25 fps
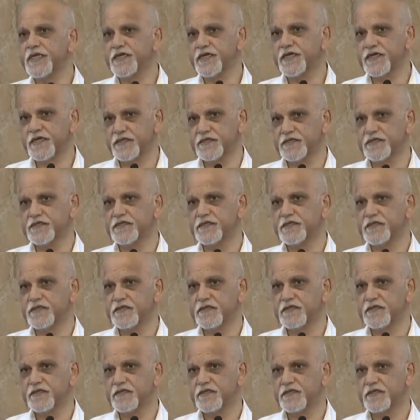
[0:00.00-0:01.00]
ears,
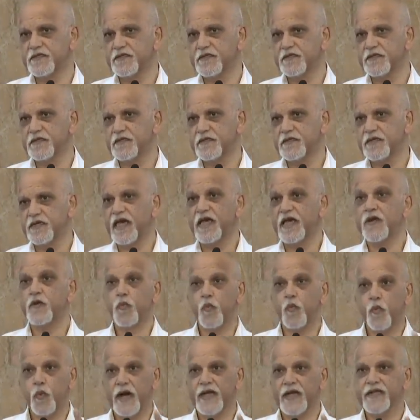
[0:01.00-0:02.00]

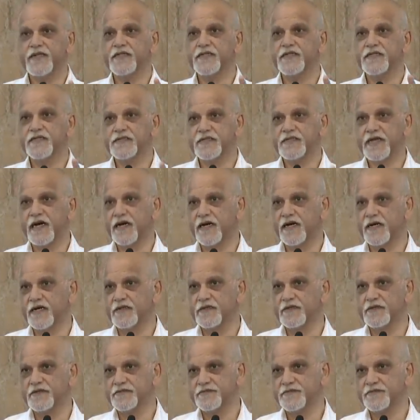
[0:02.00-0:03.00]
and one tongue.